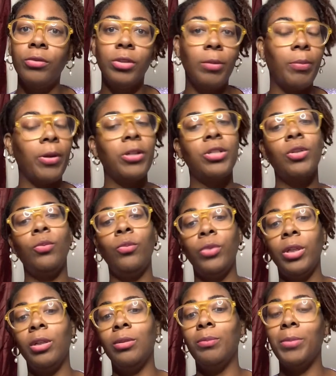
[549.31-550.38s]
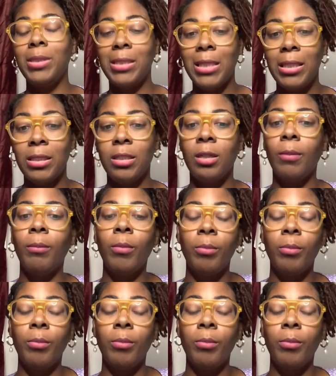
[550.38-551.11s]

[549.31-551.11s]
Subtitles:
The person will tend to